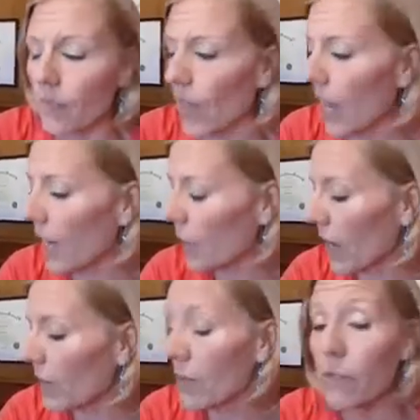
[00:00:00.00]

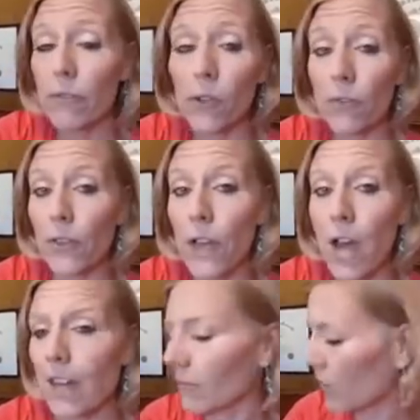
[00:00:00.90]
Anyway, food for
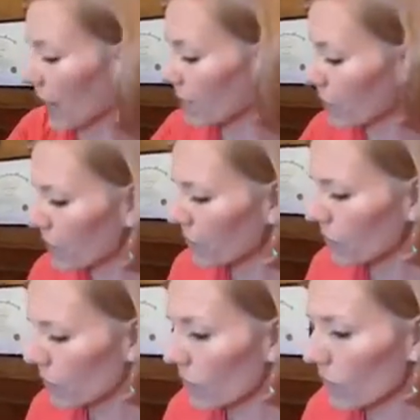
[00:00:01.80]
thought, right?
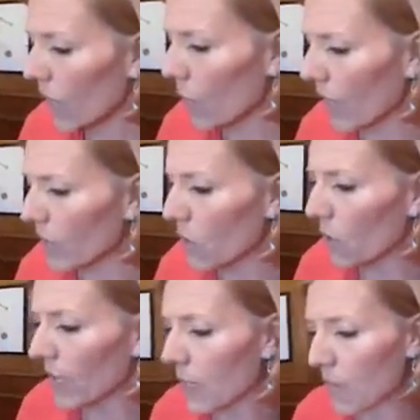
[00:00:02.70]
Okay, so
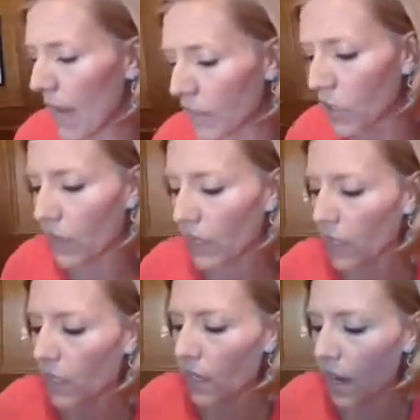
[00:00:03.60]
getting back to
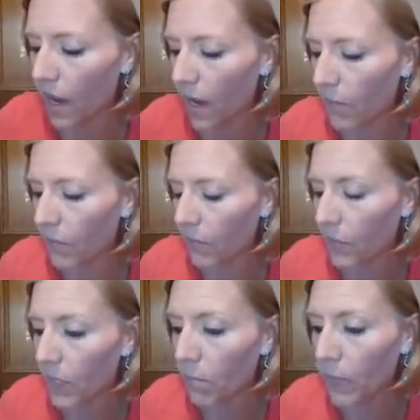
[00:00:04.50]
this
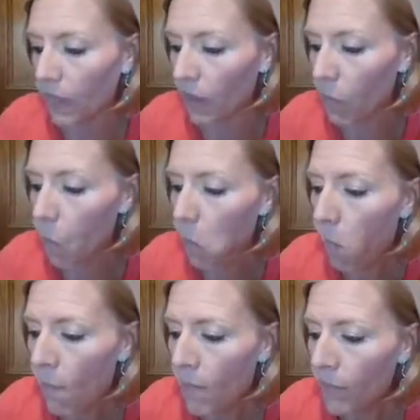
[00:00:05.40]
this bill,
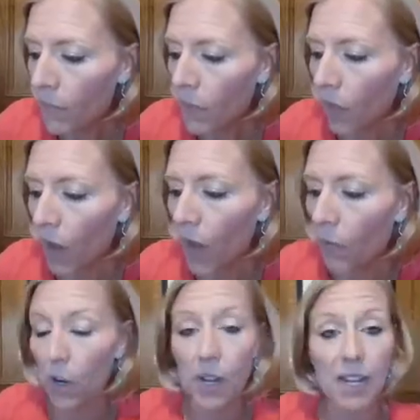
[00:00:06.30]

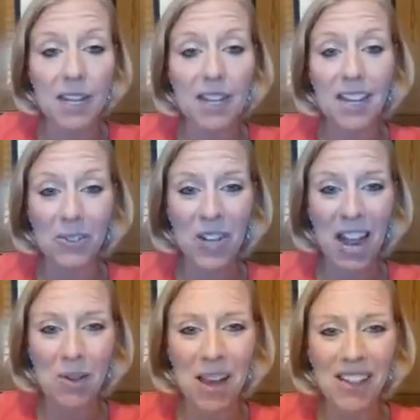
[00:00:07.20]
where he,
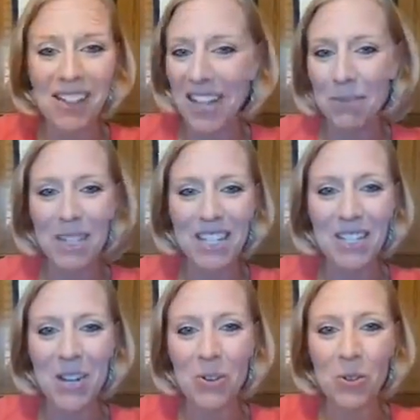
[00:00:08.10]
Jack O'Malley claims he's
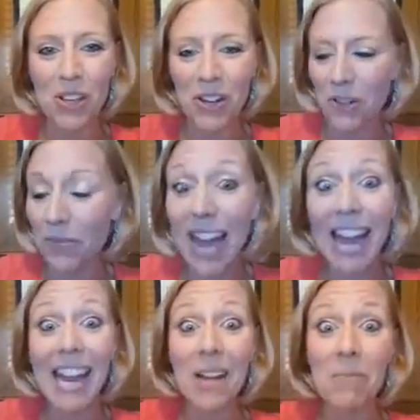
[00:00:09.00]
no lawyer.
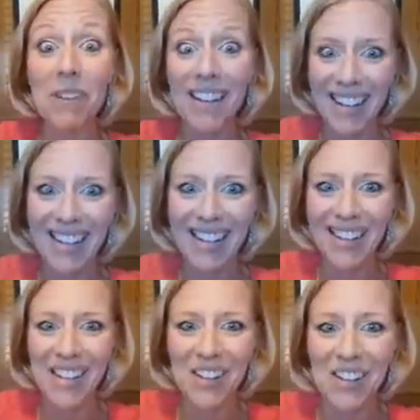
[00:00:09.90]
I am.
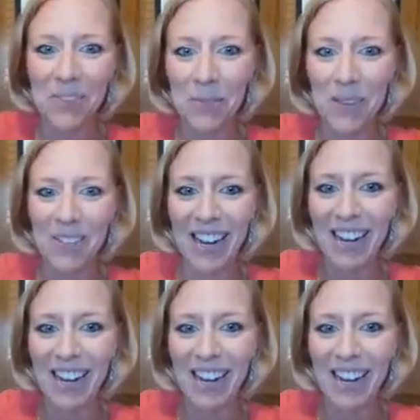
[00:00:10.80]
Good for me, right?